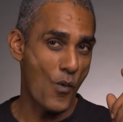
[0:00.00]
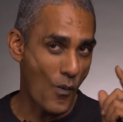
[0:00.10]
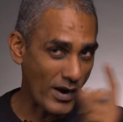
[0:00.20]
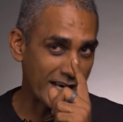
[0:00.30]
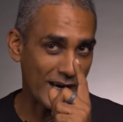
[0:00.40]

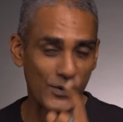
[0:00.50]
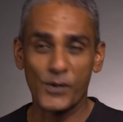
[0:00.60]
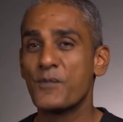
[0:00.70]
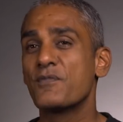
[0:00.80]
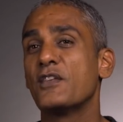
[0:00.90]
1 kilo,
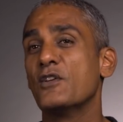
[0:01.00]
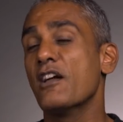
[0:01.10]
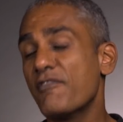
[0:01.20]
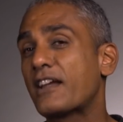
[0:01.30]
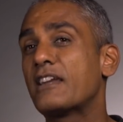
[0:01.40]
you
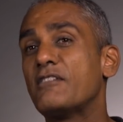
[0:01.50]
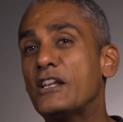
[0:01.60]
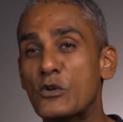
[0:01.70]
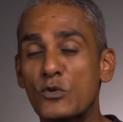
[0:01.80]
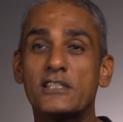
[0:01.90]
effectively
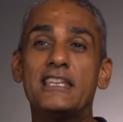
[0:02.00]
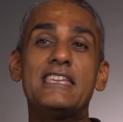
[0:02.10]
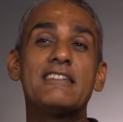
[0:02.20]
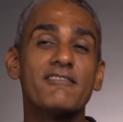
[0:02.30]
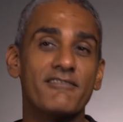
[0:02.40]
lose the
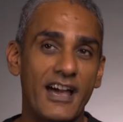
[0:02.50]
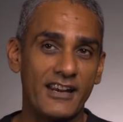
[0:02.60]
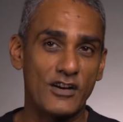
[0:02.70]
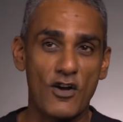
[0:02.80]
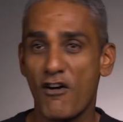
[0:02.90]

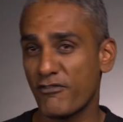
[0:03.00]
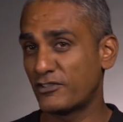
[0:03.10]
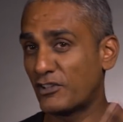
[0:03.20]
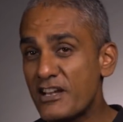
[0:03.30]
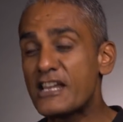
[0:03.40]
equivalent of
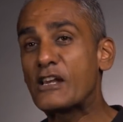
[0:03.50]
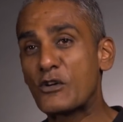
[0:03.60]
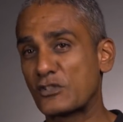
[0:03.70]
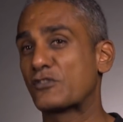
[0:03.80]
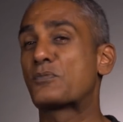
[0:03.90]
3
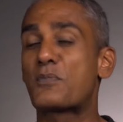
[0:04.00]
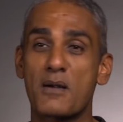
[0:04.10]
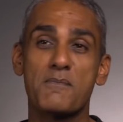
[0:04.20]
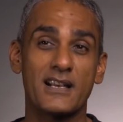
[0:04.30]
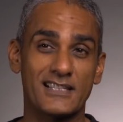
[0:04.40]
kilos of
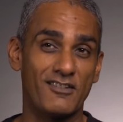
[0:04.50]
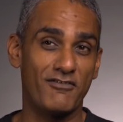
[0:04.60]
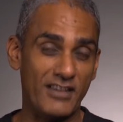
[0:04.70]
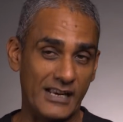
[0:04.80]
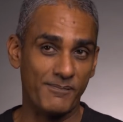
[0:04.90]
sprung mass in
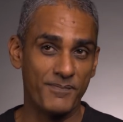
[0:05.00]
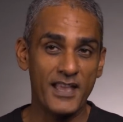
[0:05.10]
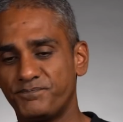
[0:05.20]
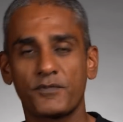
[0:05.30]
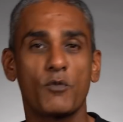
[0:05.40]
feel.
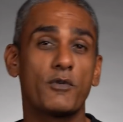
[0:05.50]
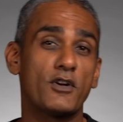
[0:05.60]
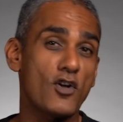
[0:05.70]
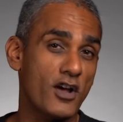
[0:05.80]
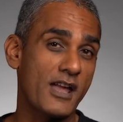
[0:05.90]
What we're
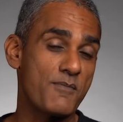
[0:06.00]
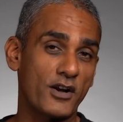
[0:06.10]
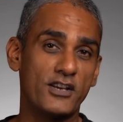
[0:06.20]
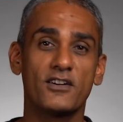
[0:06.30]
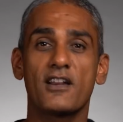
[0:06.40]
talking
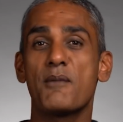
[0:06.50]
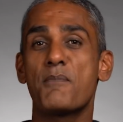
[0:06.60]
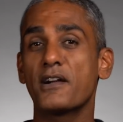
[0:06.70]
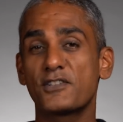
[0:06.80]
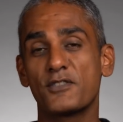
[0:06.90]
about here are
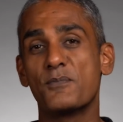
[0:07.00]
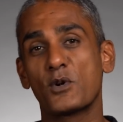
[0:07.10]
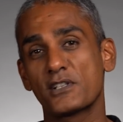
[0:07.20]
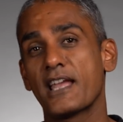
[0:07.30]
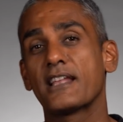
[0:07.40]
parts of the
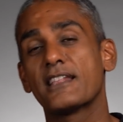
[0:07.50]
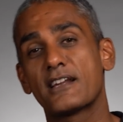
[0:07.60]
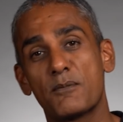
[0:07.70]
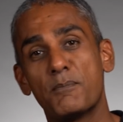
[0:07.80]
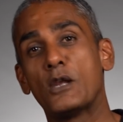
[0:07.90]
motorcycle that
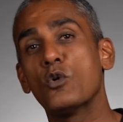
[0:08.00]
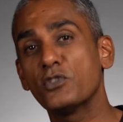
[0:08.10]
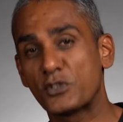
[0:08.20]
are below the